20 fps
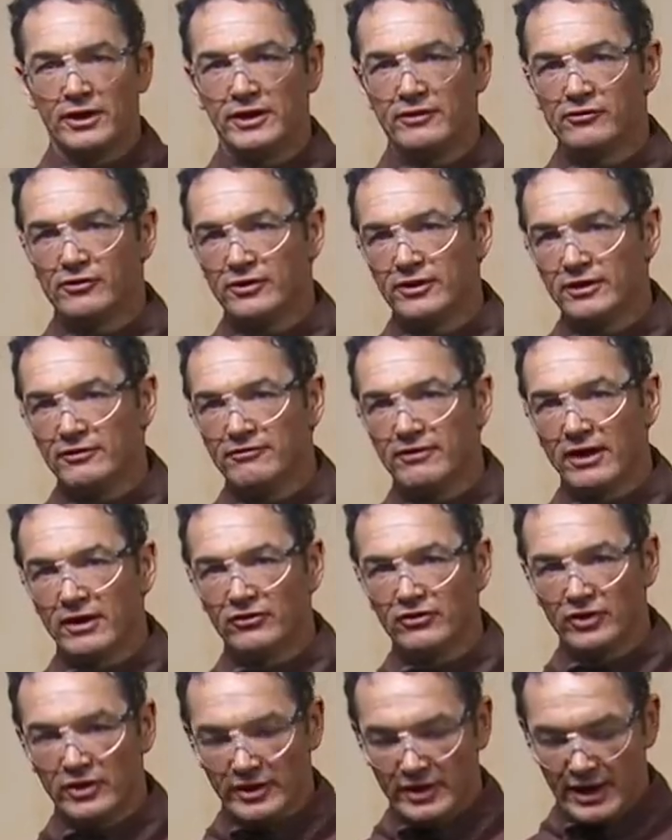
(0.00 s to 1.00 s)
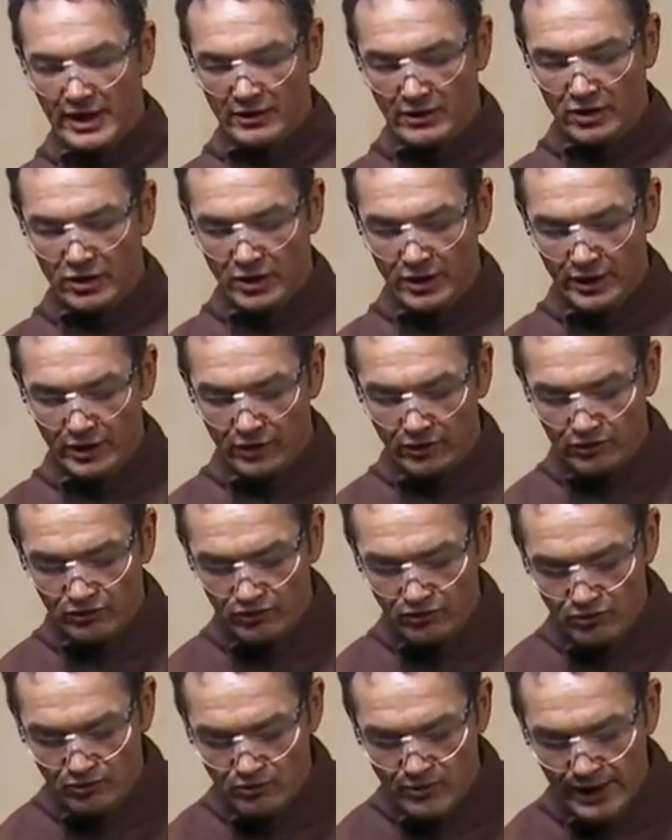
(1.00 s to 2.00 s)
different defects you can get cutting
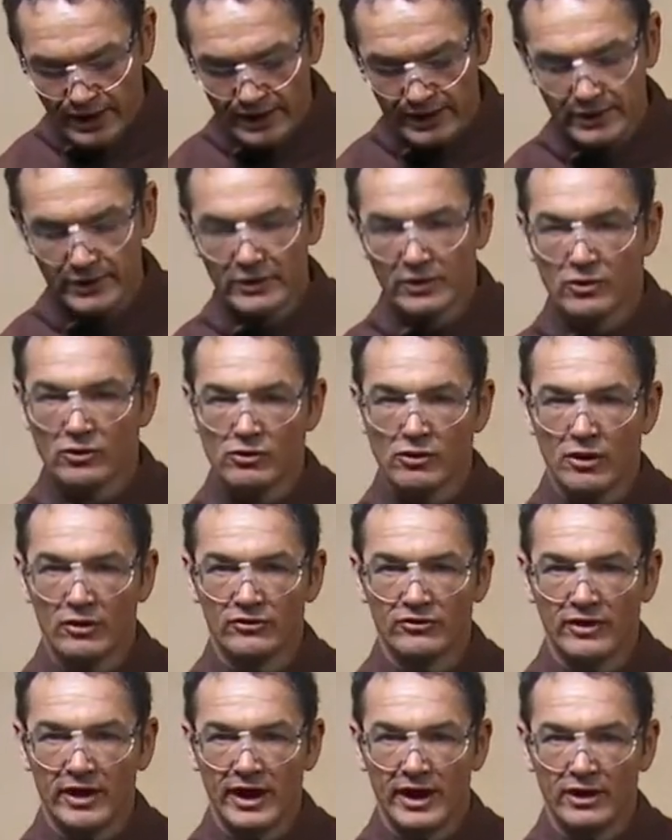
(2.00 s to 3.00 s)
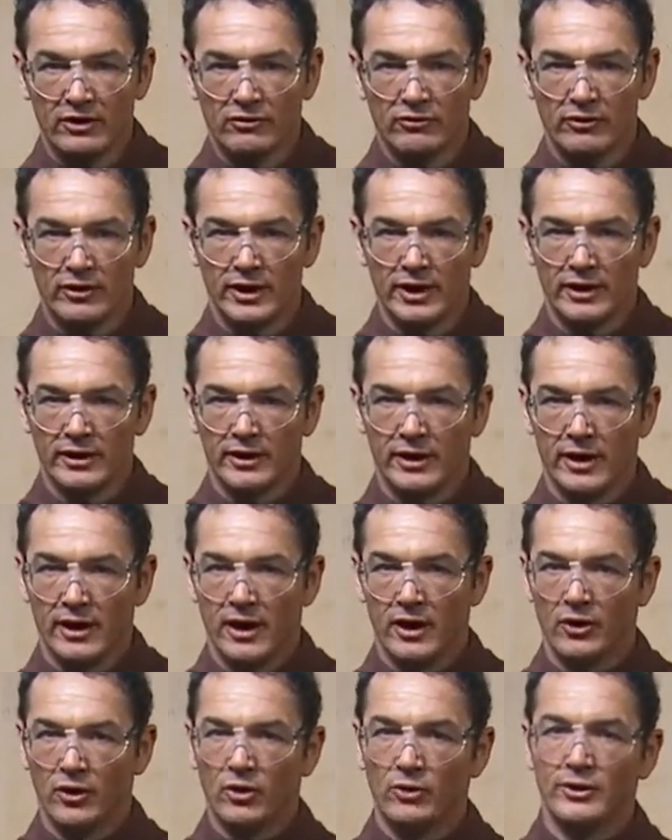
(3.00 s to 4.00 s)
directly across end grain.
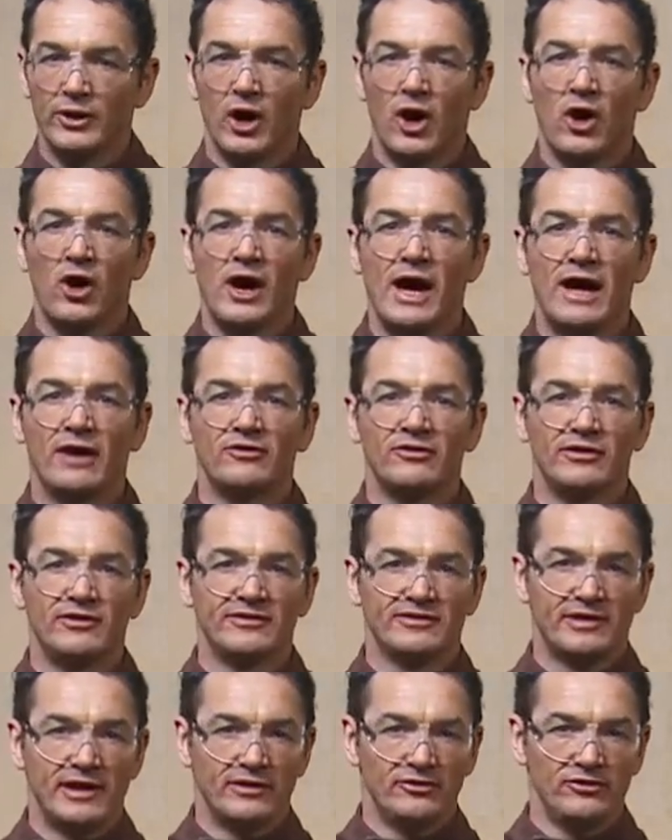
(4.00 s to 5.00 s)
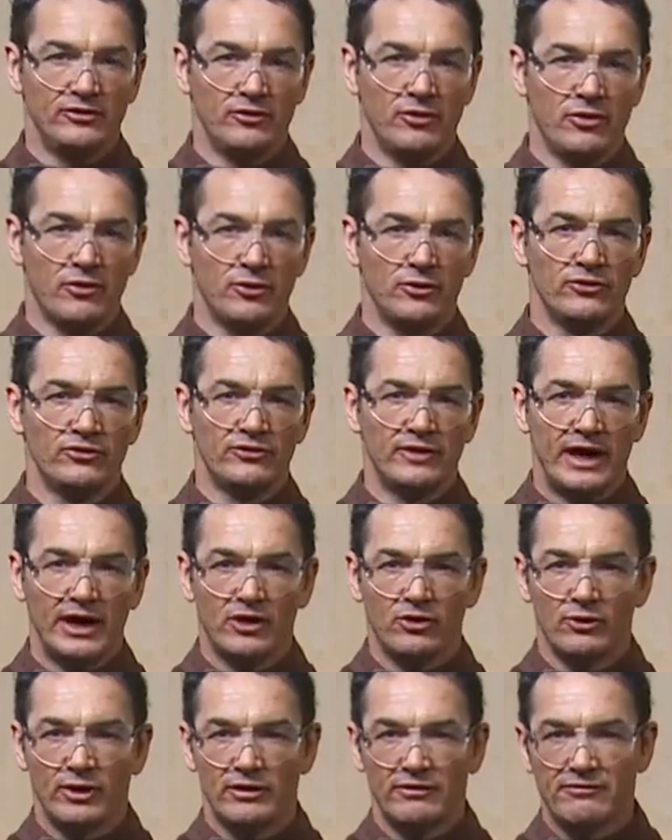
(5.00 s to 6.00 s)
Although we are actually slicing through side
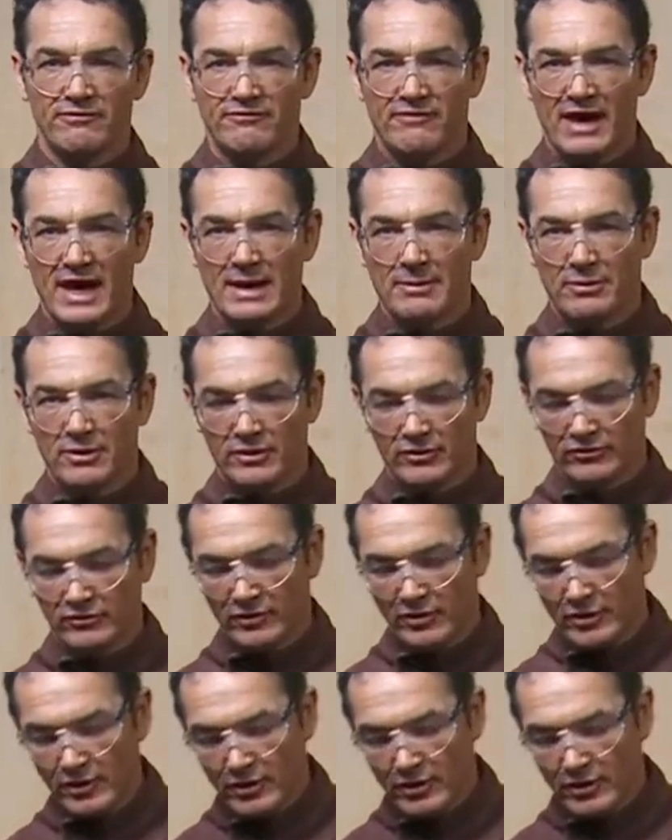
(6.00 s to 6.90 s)
grain fibers,